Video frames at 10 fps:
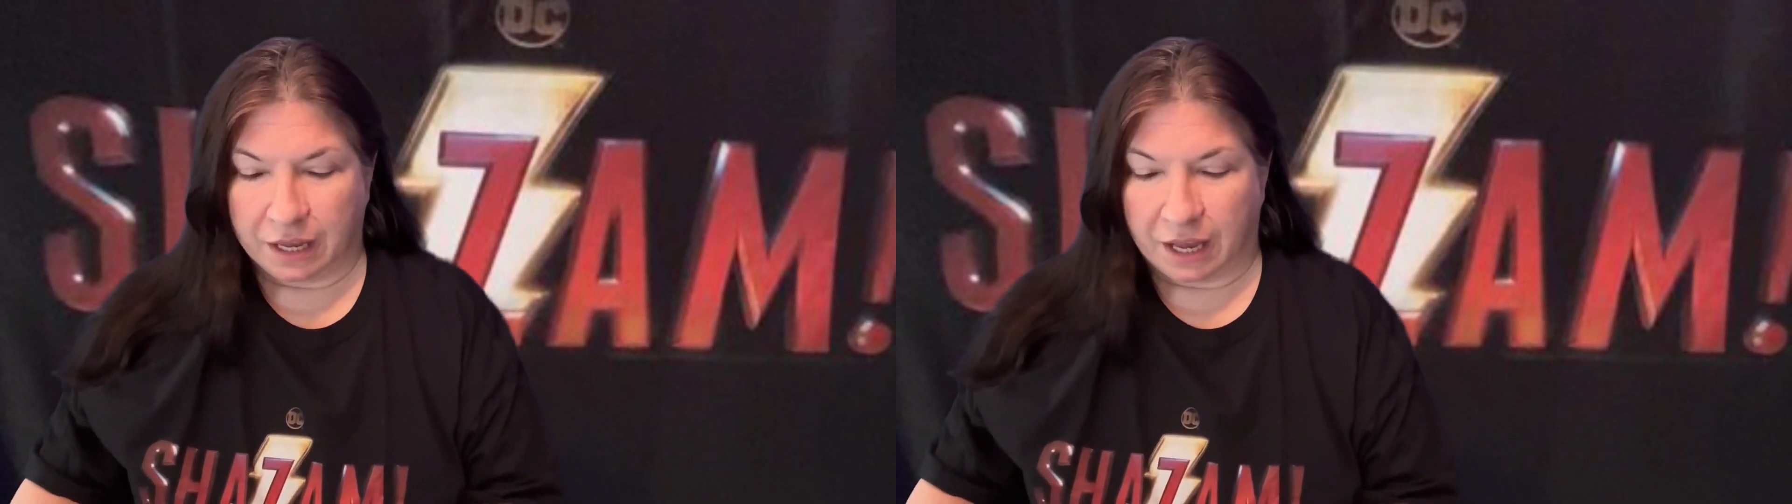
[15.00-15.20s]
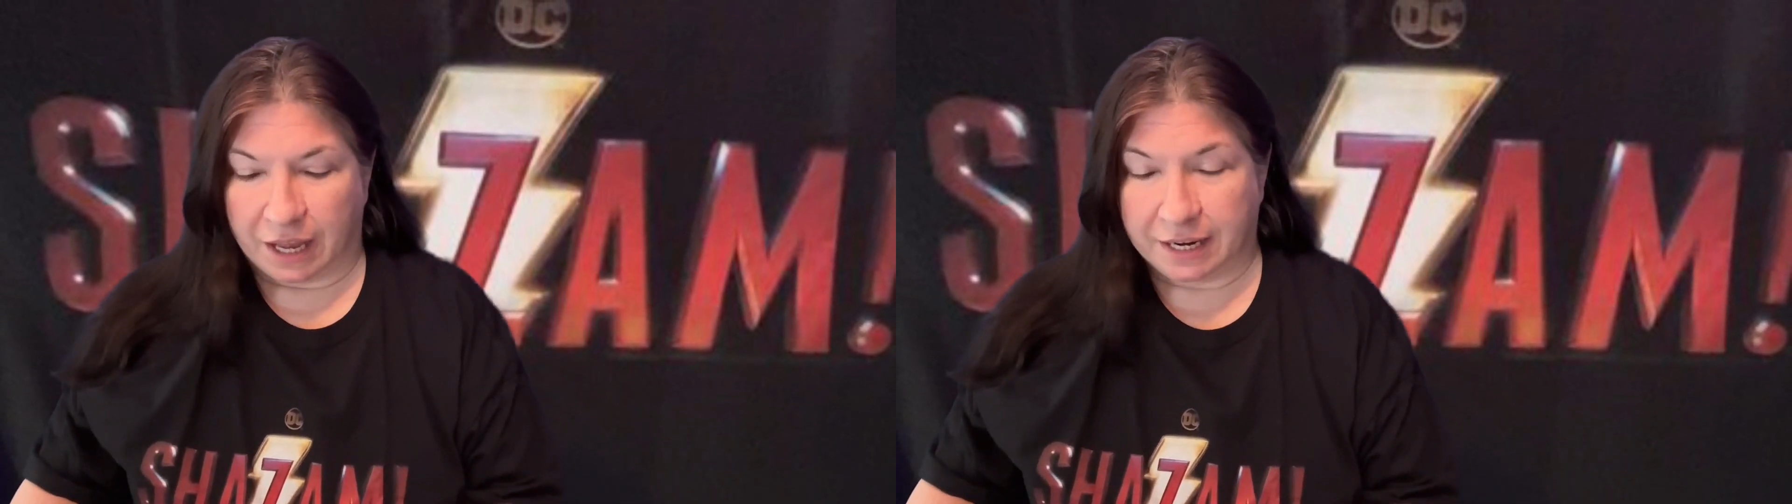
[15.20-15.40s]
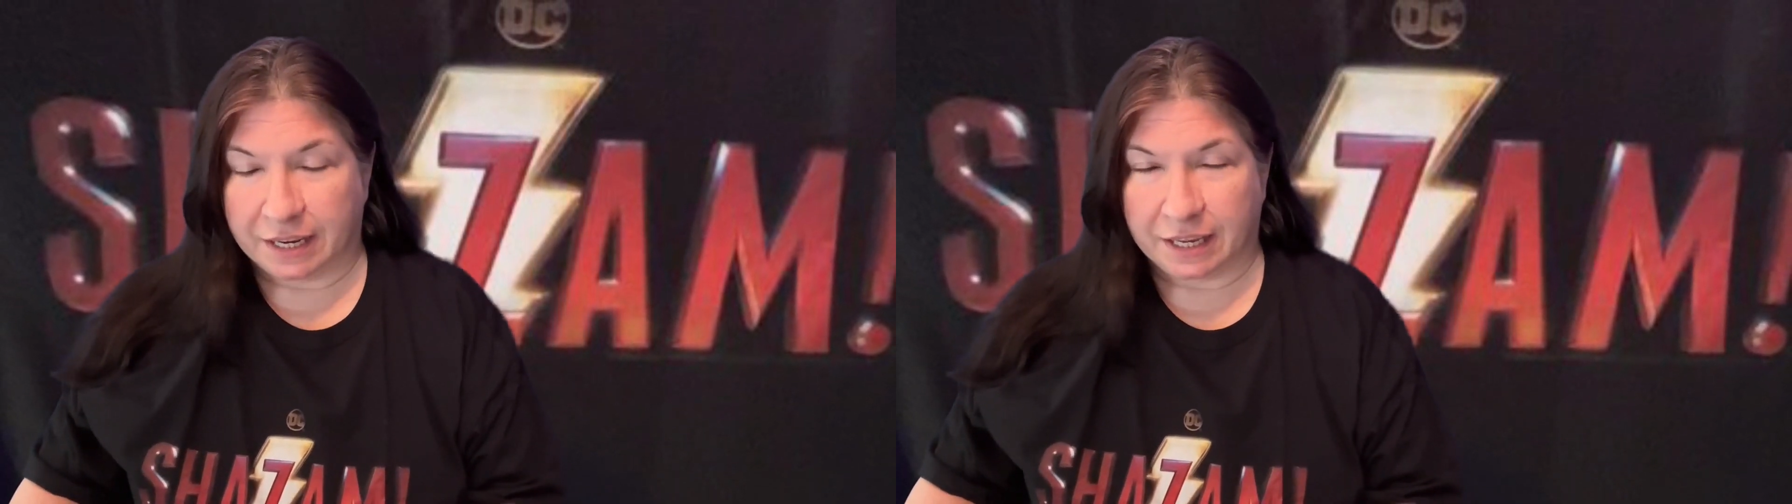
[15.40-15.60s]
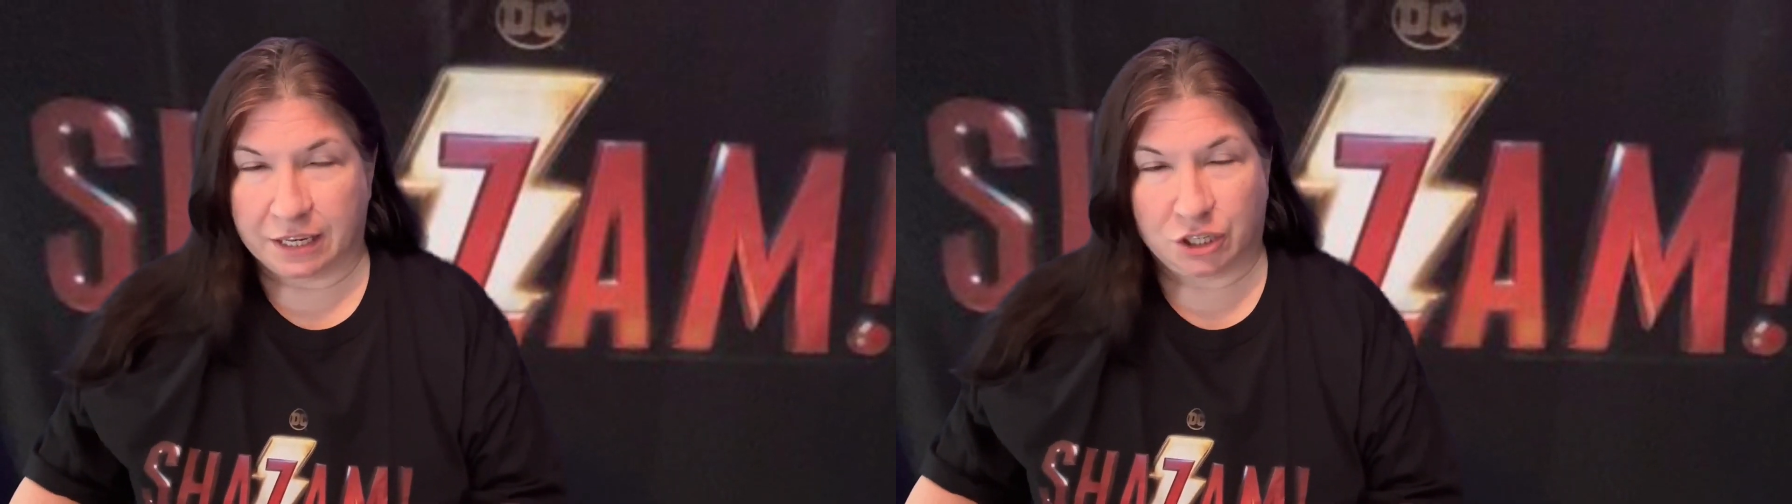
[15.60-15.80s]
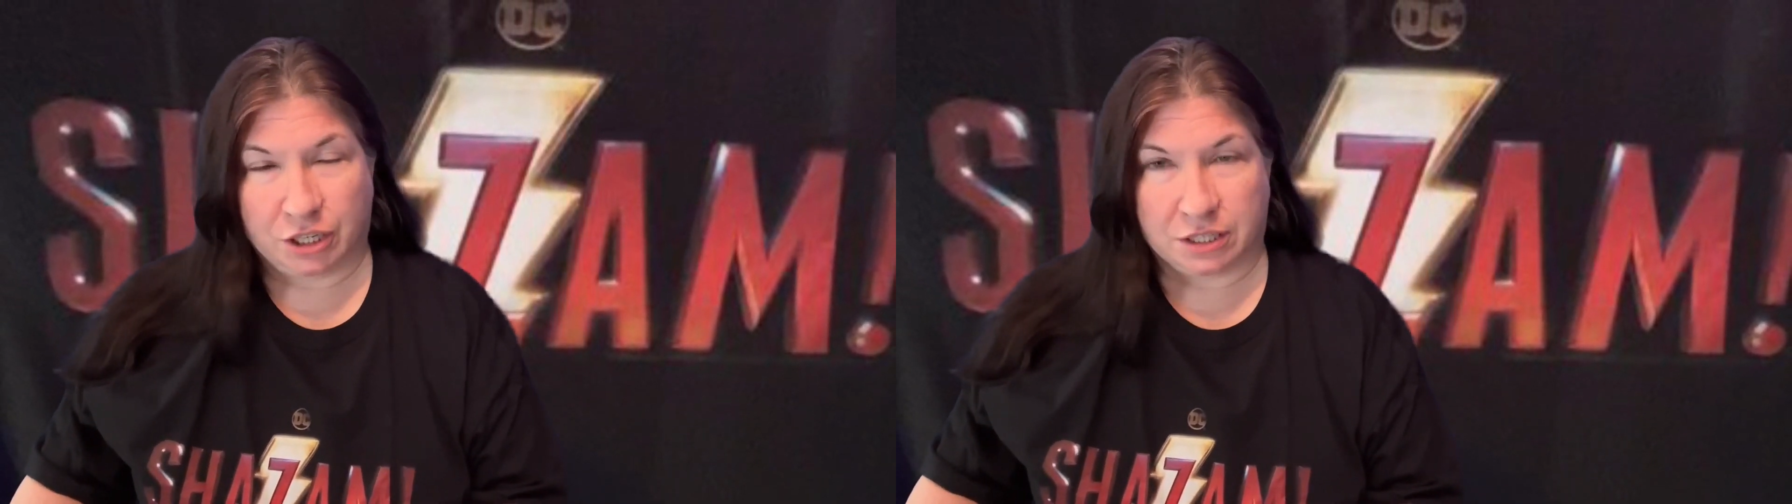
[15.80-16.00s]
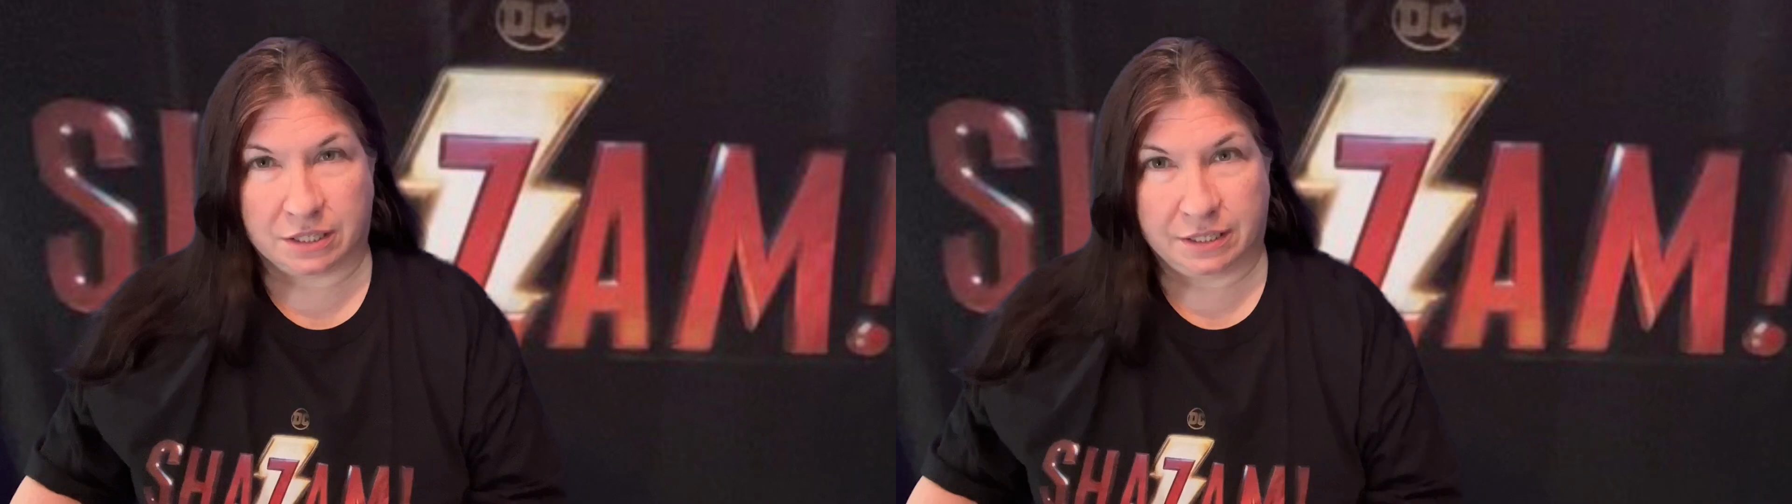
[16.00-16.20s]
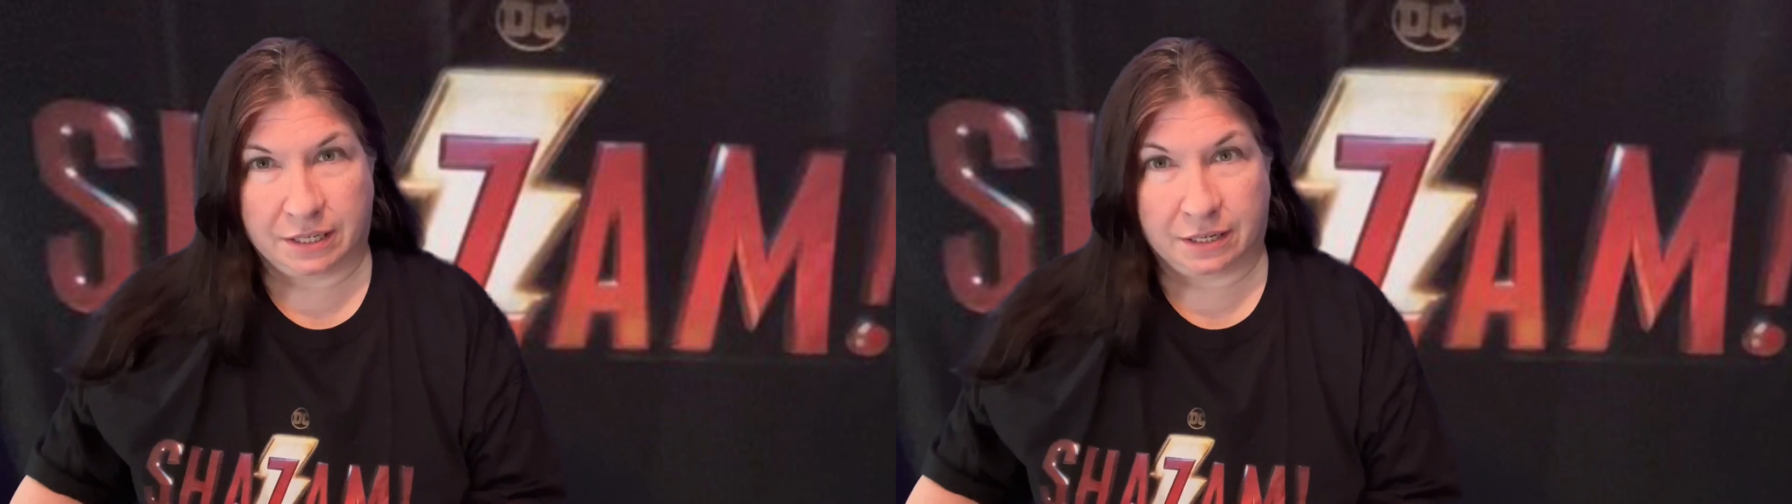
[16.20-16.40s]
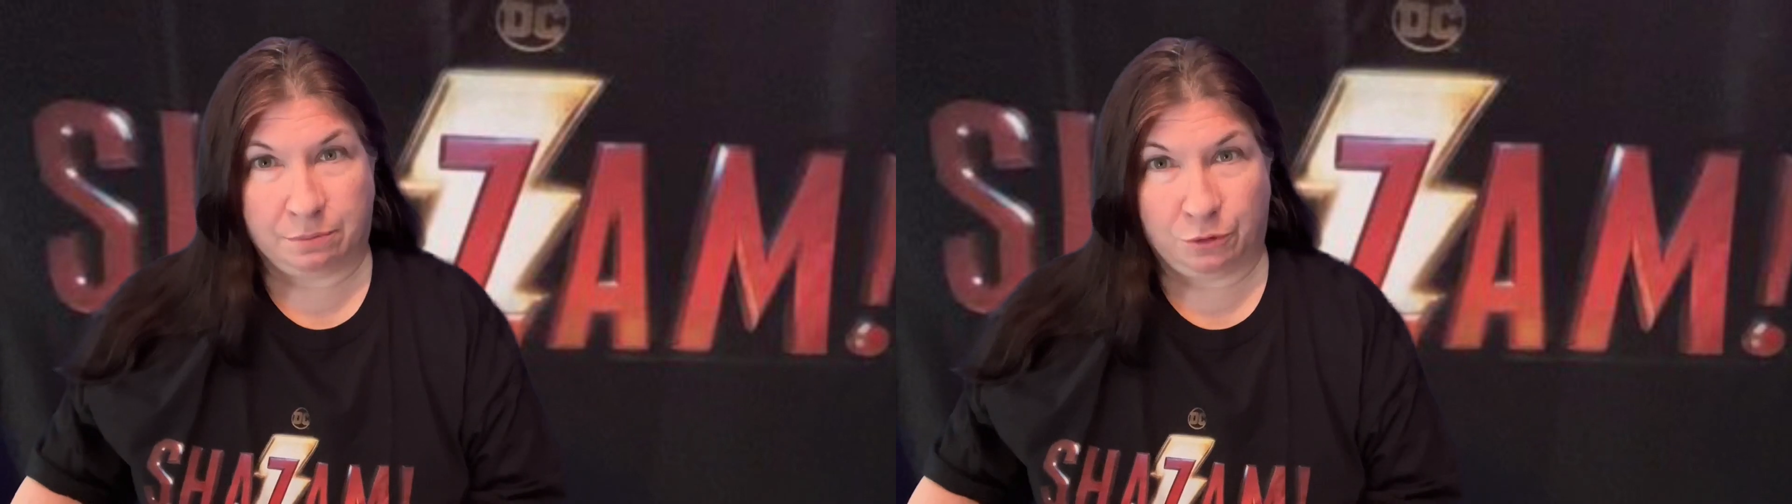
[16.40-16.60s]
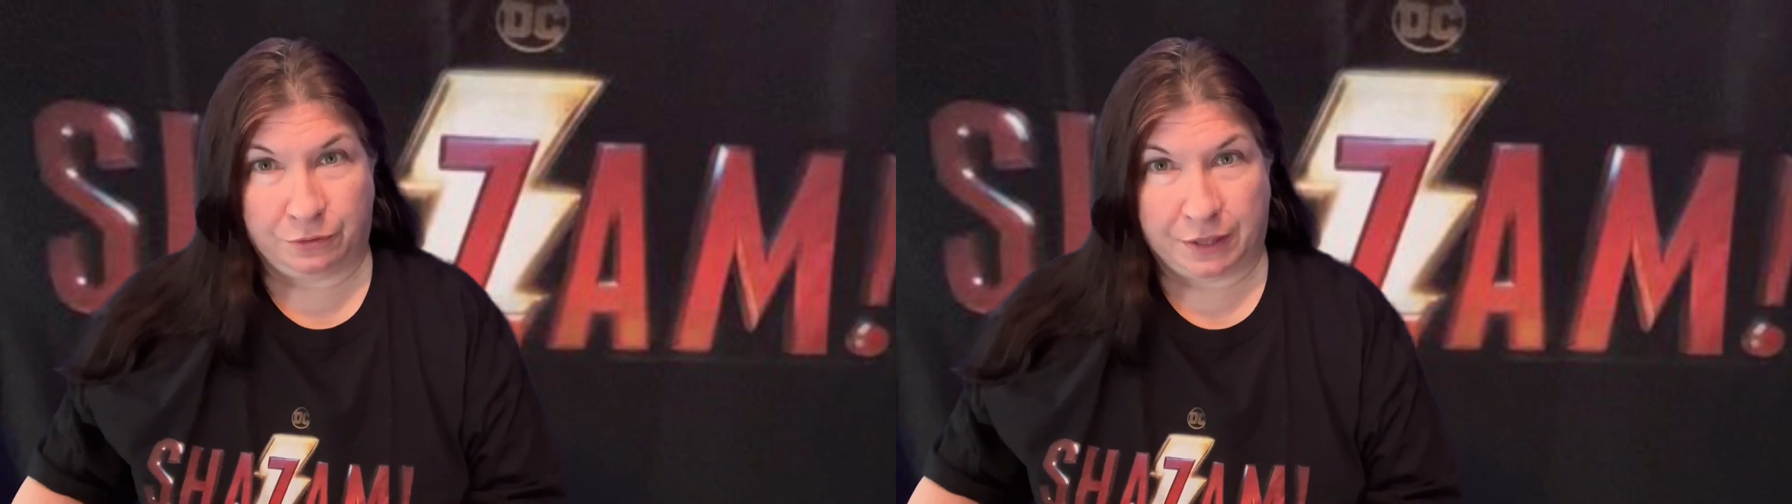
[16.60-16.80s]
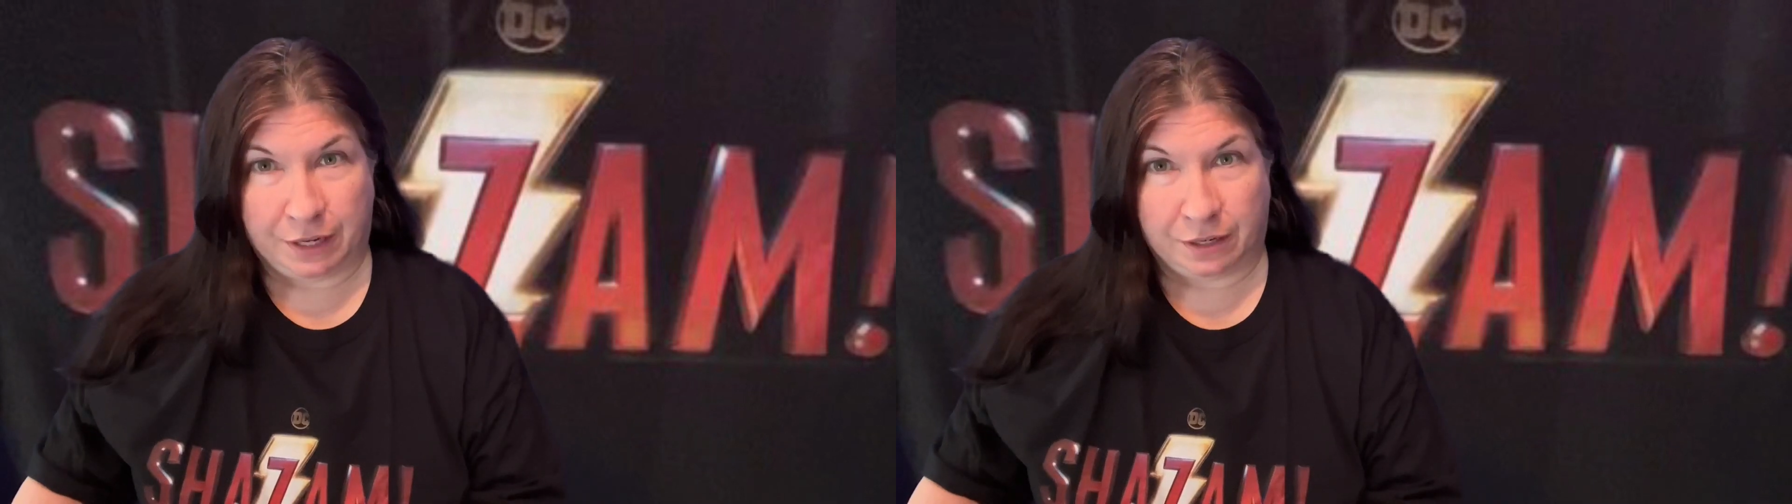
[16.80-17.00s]
I didn't get a chance to see it in movie
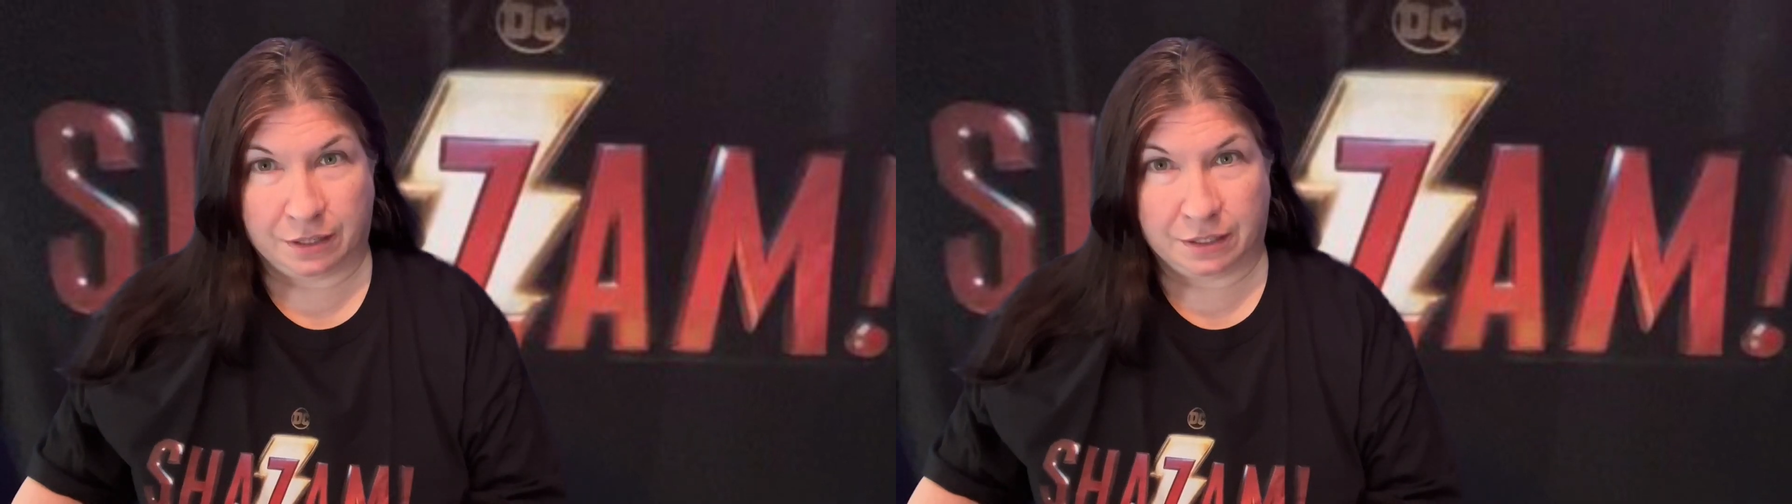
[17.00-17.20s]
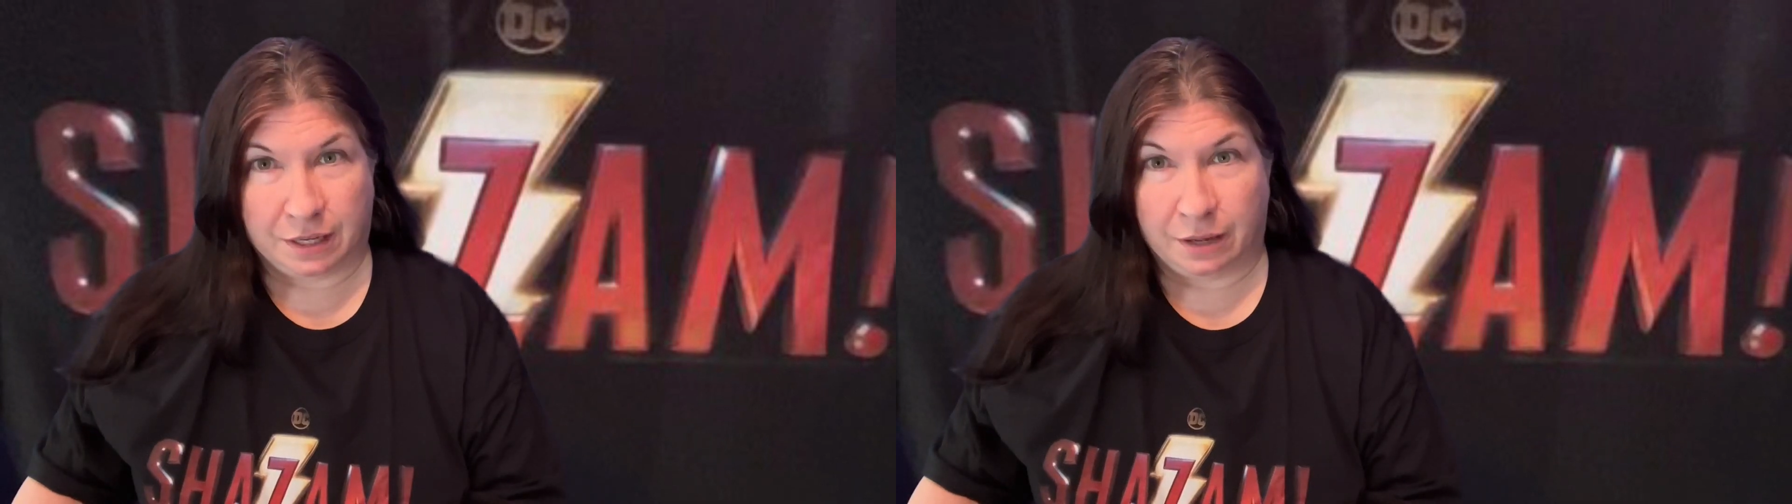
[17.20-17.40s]
theaters.